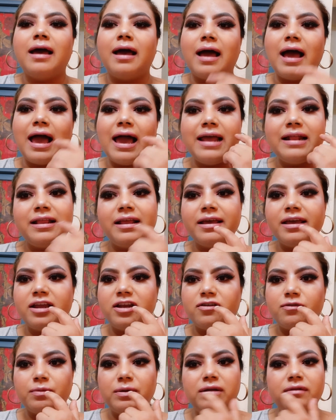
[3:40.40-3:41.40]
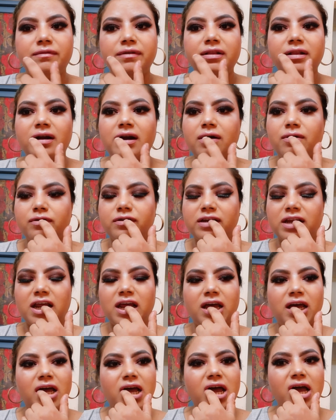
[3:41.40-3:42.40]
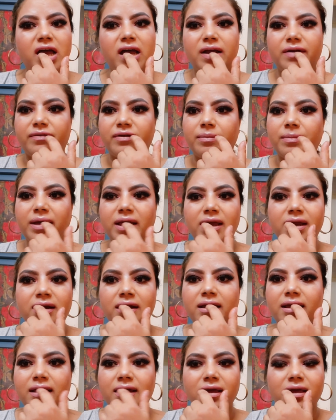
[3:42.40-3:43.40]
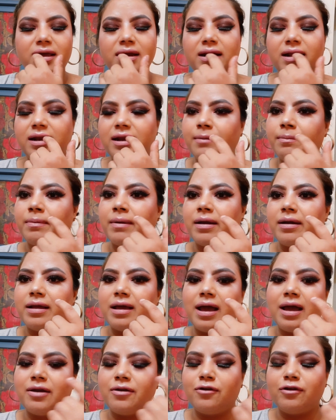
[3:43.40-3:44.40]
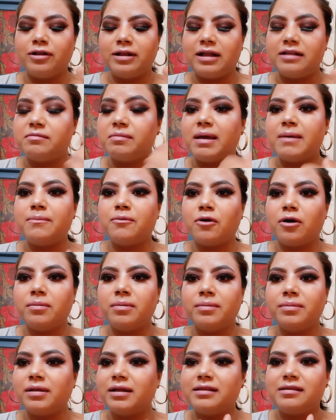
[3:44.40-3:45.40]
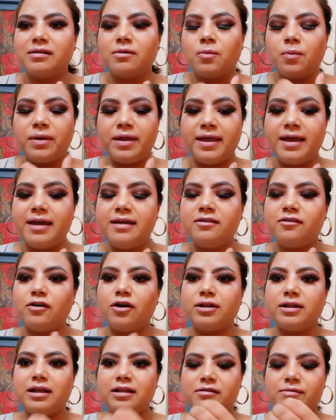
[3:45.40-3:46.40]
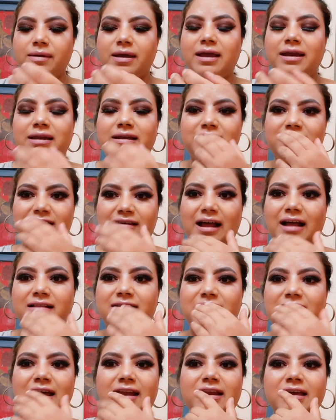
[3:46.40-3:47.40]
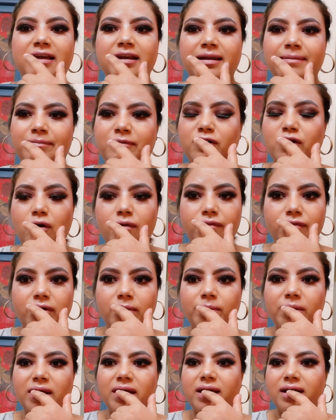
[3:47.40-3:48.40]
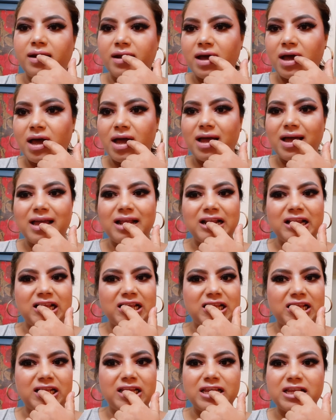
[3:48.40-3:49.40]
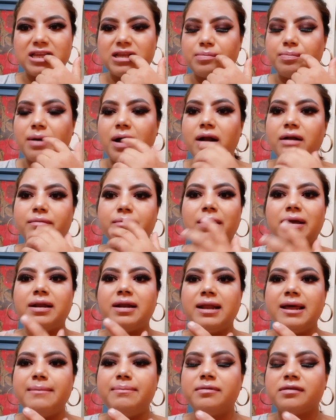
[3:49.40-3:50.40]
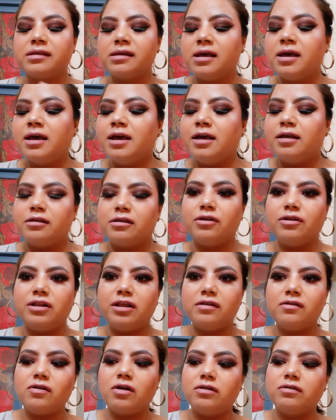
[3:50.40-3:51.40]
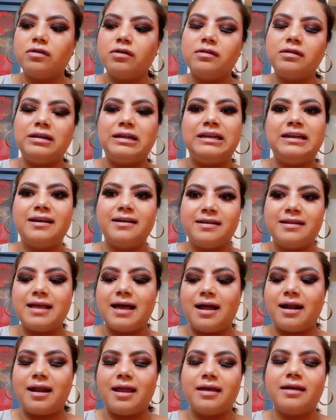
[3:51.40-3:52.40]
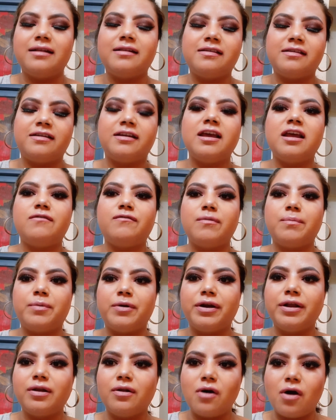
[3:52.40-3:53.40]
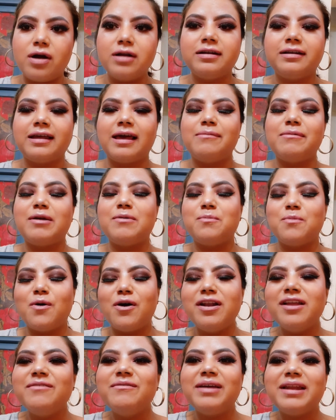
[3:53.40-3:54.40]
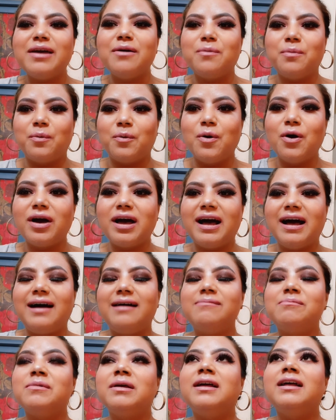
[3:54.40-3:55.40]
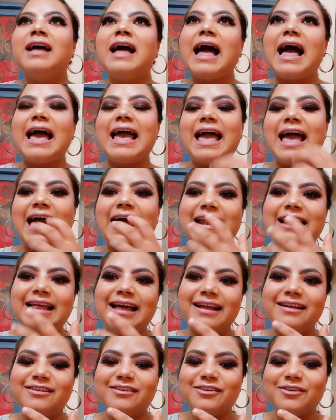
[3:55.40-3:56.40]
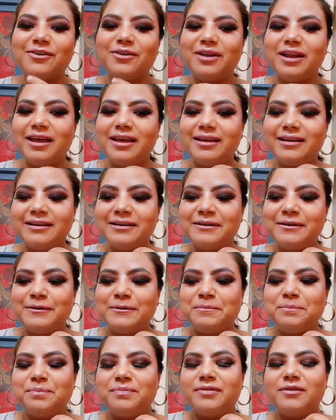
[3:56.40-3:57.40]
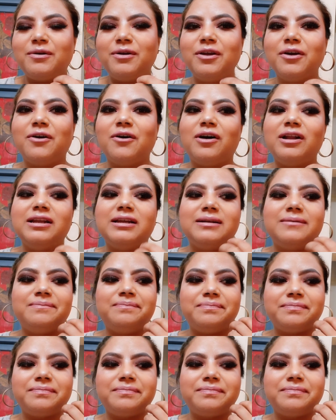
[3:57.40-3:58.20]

I think it will wither out from my inner lip area. I don't know, that's my problem. That's the way I talk. That's why it starts getting ripped off from the inner, this part of my lips. So this also did that. Like, it stayed for pretty long time. And morning when I woke up, I had that, you know, like, what do you call it?